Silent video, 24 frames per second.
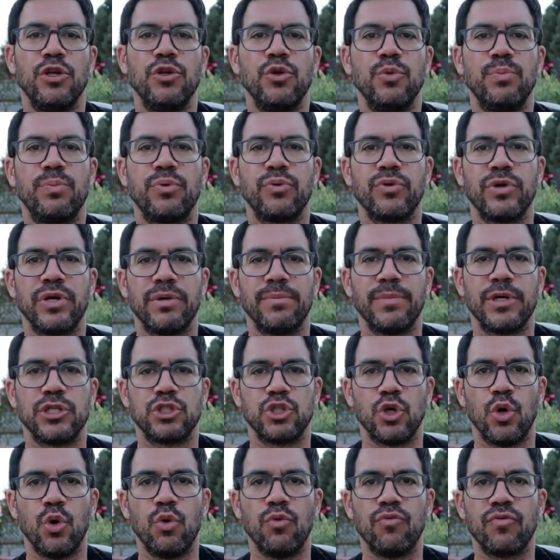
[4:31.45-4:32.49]
you pretty
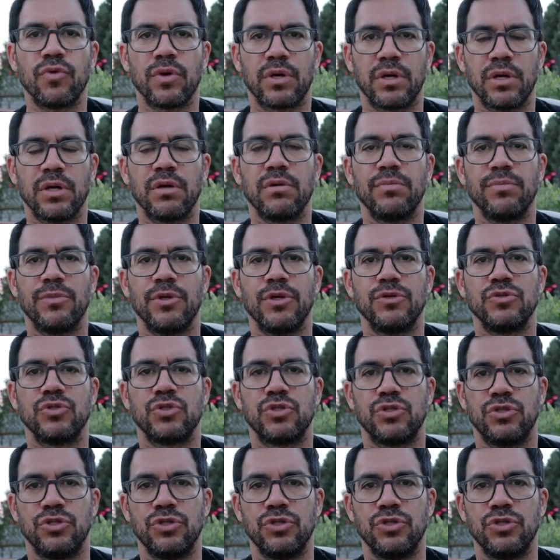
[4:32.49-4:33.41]
much overcome those